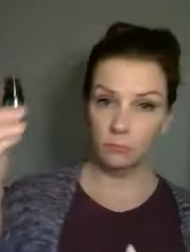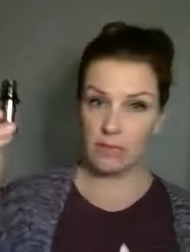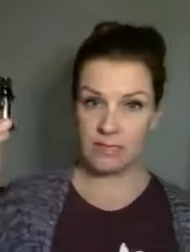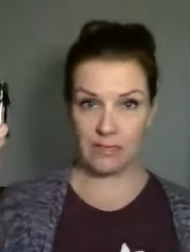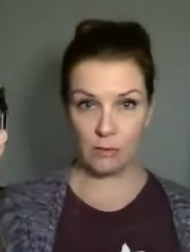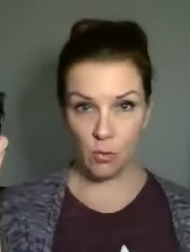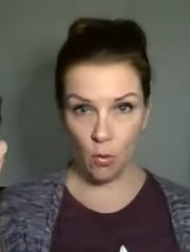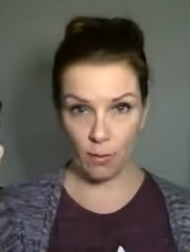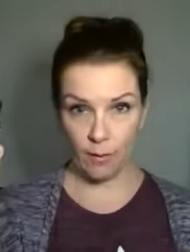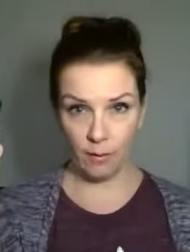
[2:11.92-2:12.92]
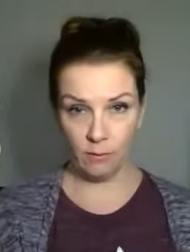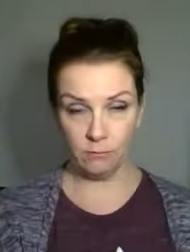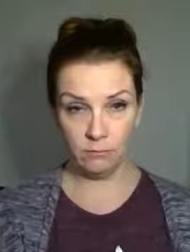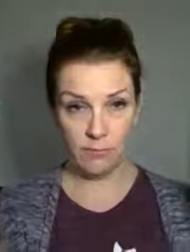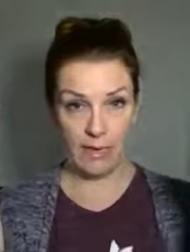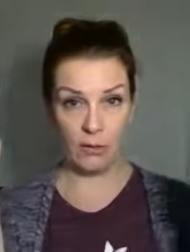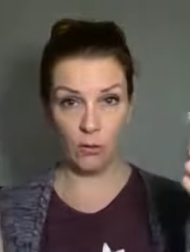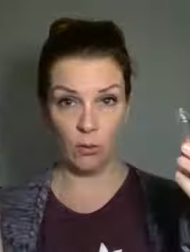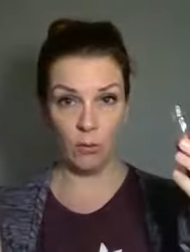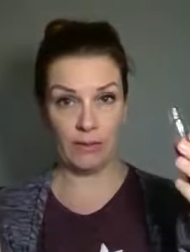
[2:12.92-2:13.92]
essential oil that
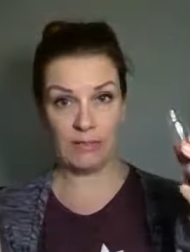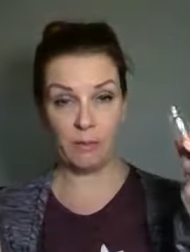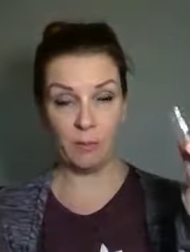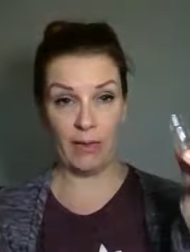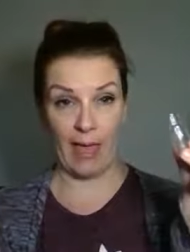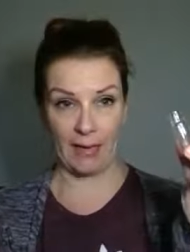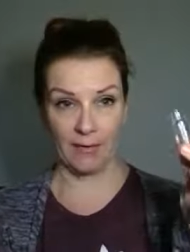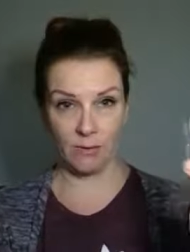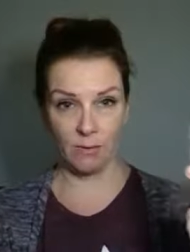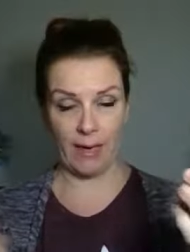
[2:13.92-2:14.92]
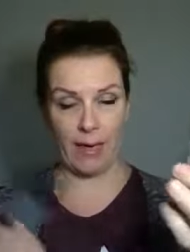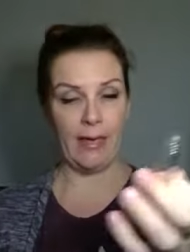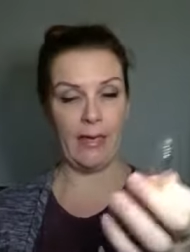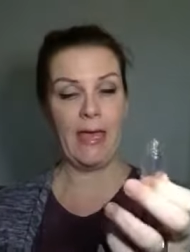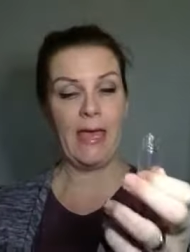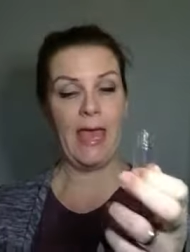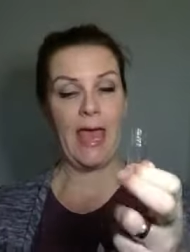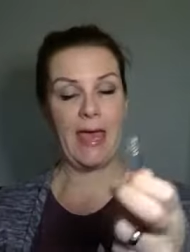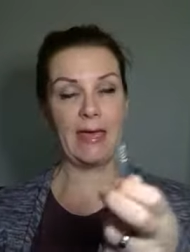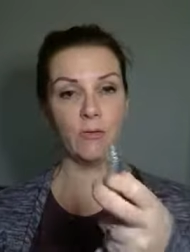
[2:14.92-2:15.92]
you're going to blend, okay?
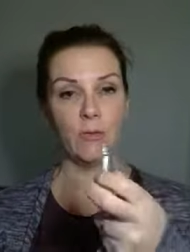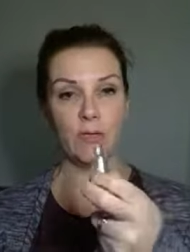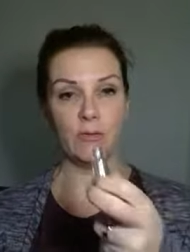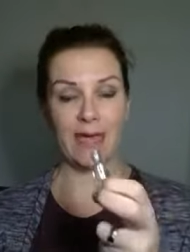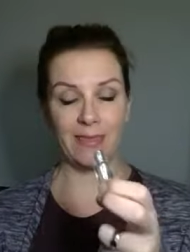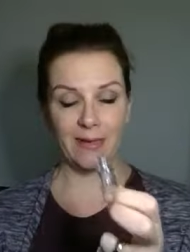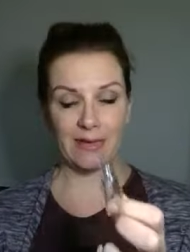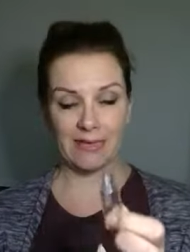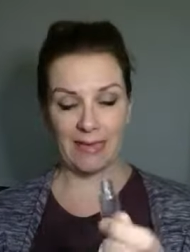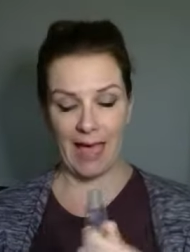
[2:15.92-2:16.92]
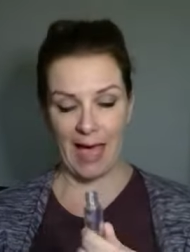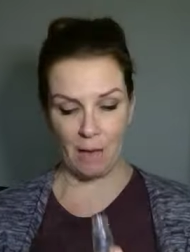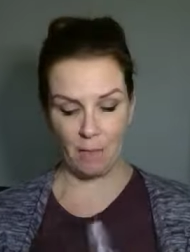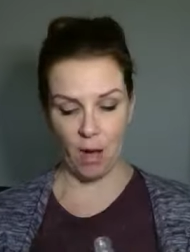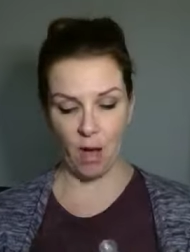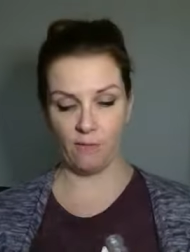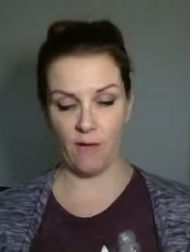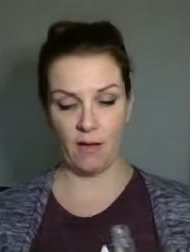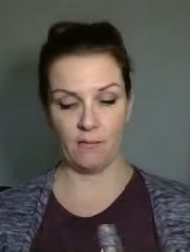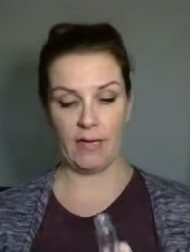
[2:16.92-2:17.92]
And when you take the cap off
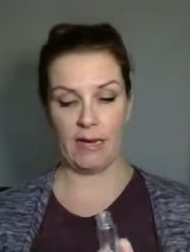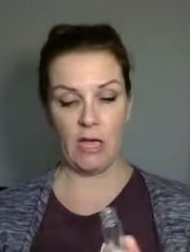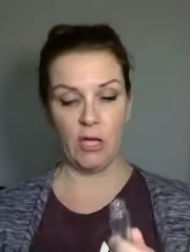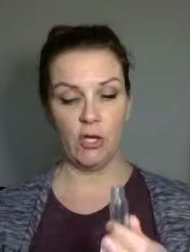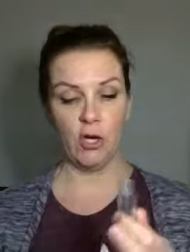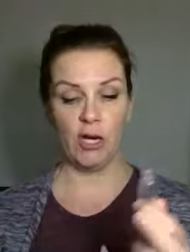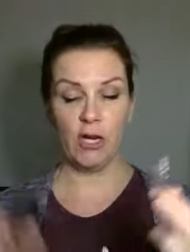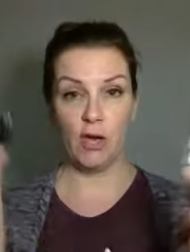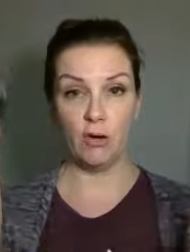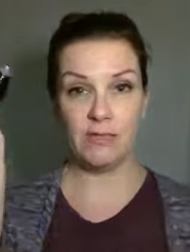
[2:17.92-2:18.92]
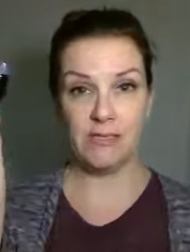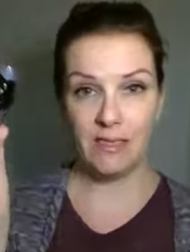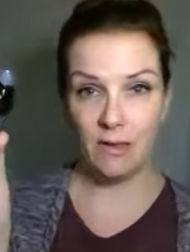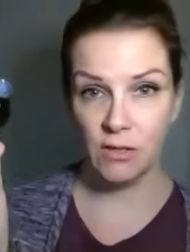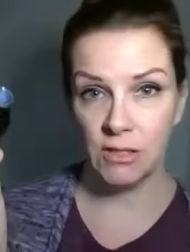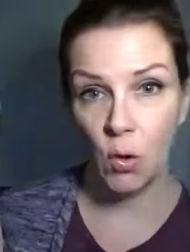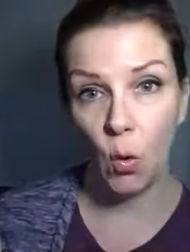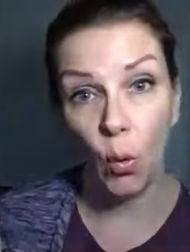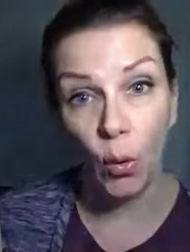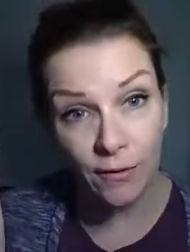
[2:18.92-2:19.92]
of it, you're going to notice that there's an
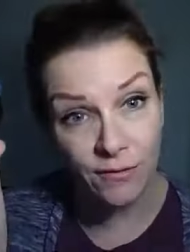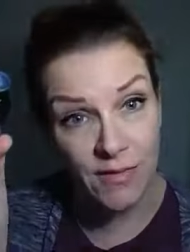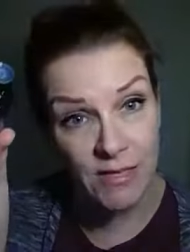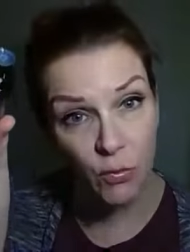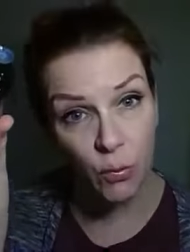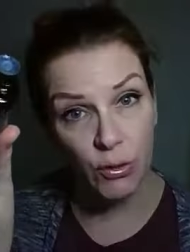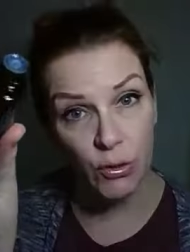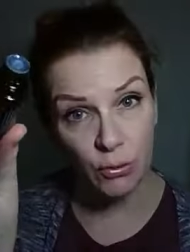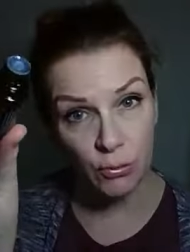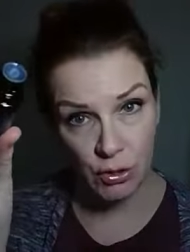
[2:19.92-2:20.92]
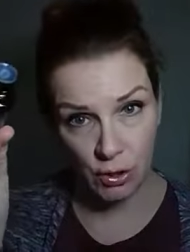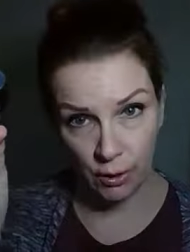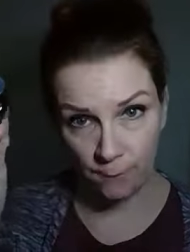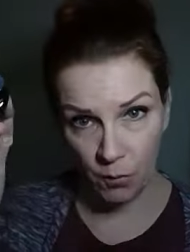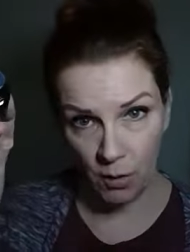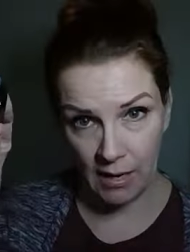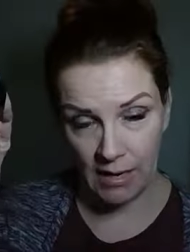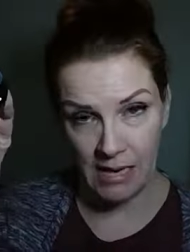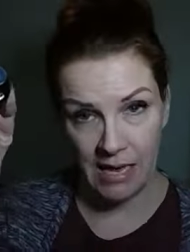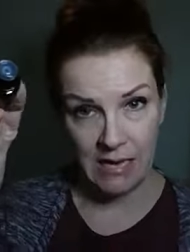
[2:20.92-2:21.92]
orifice reducer, all
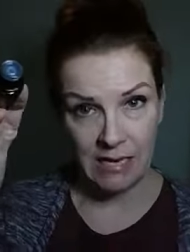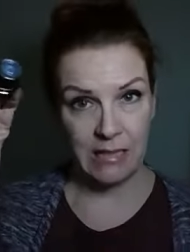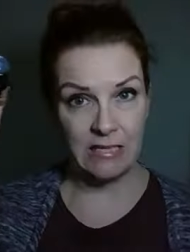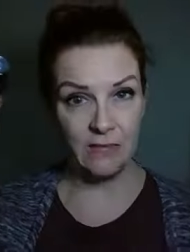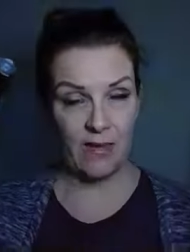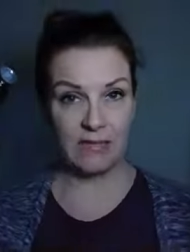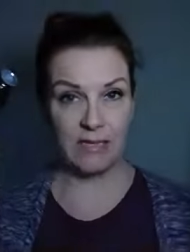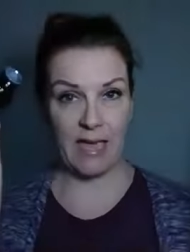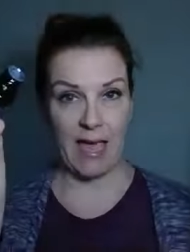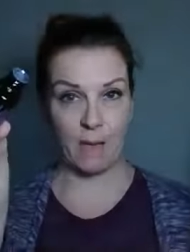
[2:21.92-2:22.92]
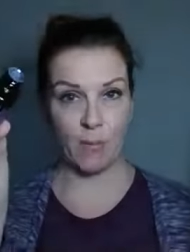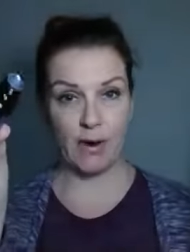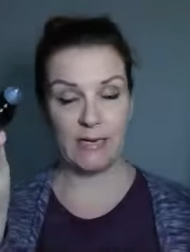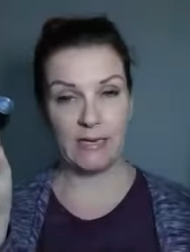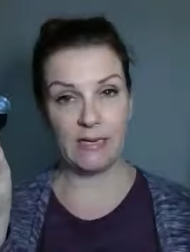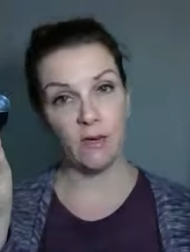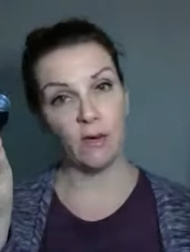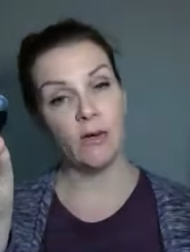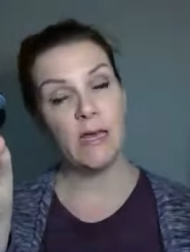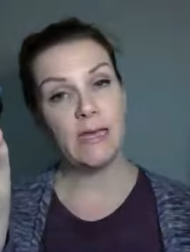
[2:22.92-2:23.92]
right? Now this fancy cap right
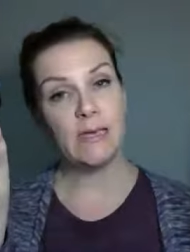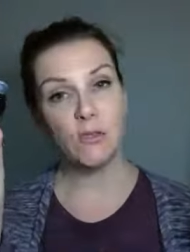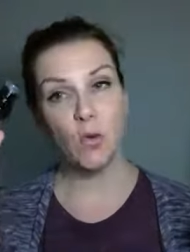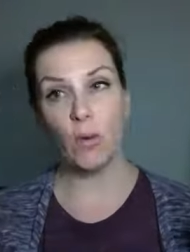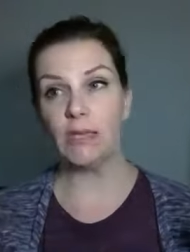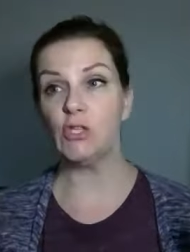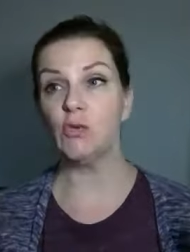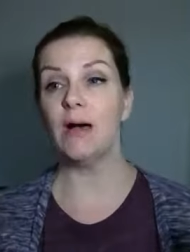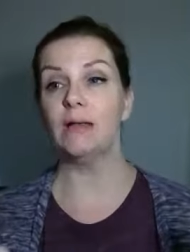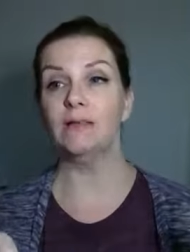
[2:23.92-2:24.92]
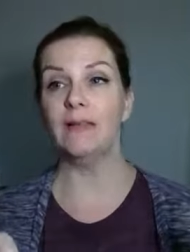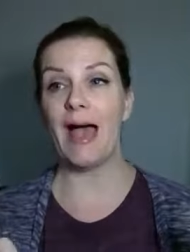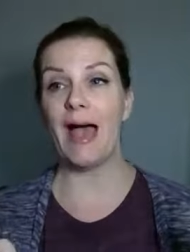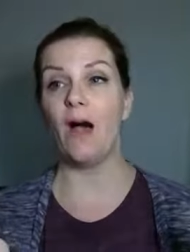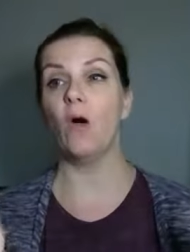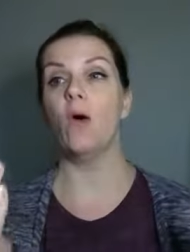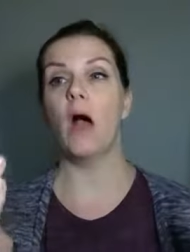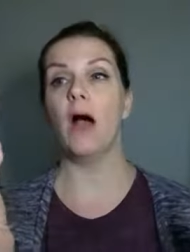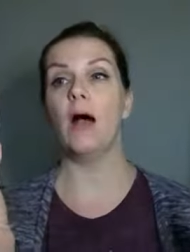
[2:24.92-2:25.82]
here is going to allow